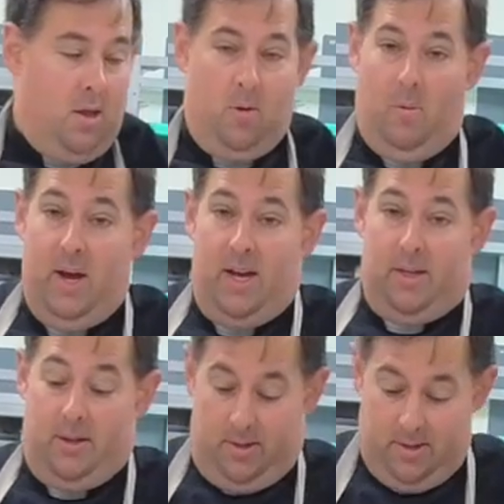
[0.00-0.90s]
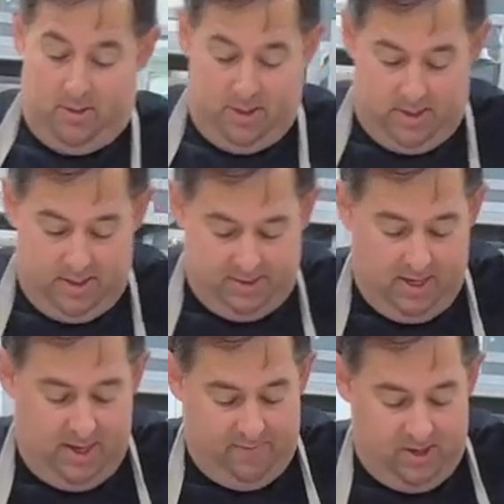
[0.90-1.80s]
Well, look at this.
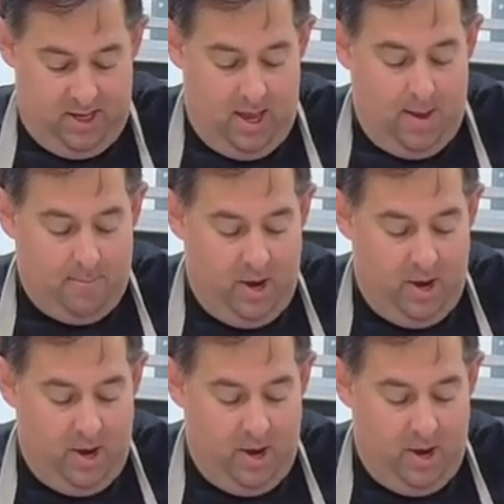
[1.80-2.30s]
I have a